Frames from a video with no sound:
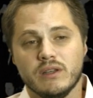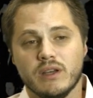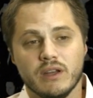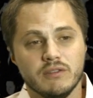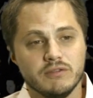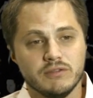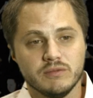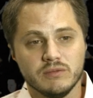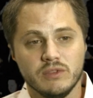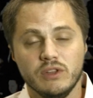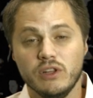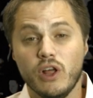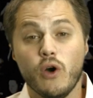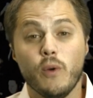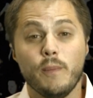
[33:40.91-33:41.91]
kind of
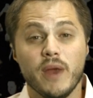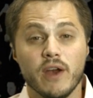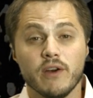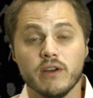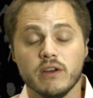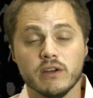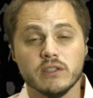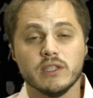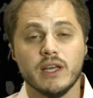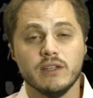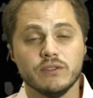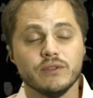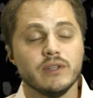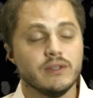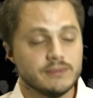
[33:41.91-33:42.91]
low barrier to
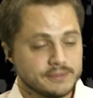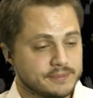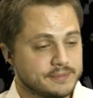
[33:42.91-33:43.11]
entry.